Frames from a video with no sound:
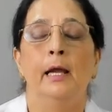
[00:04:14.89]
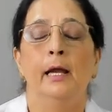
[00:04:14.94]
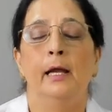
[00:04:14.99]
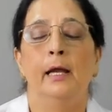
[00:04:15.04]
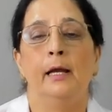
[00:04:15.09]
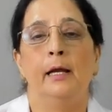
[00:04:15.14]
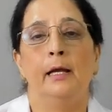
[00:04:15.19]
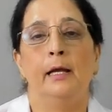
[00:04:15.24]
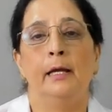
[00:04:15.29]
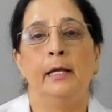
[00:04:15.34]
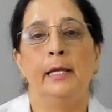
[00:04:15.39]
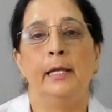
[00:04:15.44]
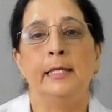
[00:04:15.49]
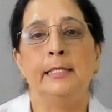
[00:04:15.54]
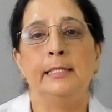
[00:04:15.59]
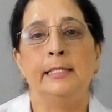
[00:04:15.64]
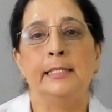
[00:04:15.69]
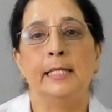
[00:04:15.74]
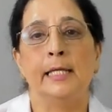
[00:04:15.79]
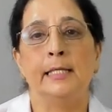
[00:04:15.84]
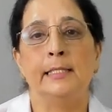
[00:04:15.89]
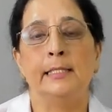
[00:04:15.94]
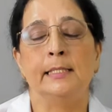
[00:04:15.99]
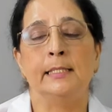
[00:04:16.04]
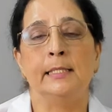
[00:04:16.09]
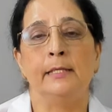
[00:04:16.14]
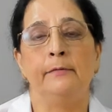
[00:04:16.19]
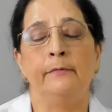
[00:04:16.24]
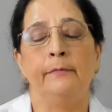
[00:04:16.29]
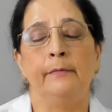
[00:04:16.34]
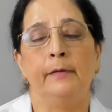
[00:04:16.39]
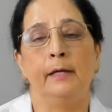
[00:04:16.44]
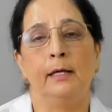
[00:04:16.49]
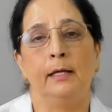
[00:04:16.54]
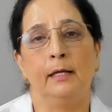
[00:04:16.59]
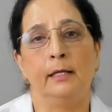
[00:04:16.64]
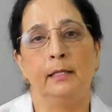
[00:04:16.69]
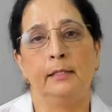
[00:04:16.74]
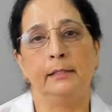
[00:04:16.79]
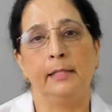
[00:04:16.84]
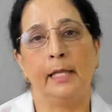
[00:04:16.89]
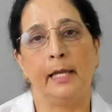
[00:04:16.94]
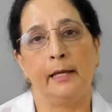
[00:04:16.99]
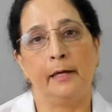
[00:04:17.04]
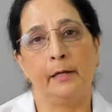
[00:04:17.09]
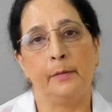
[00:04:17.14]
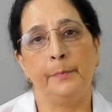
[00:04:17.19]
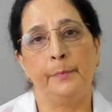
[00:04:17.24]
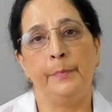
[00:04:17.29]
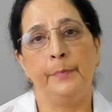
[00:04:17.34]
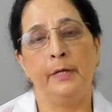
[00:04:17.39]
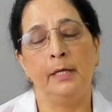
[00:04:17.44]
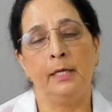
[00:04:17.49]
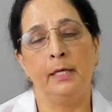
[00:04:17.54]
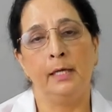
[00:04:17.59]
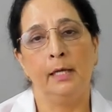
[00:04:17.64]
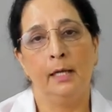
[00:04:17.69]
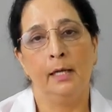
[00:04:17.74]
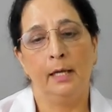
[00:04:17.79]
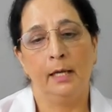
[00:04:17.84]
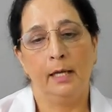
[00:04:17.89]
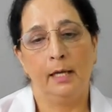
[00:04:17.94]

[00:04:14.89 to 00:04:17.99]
intensive therapy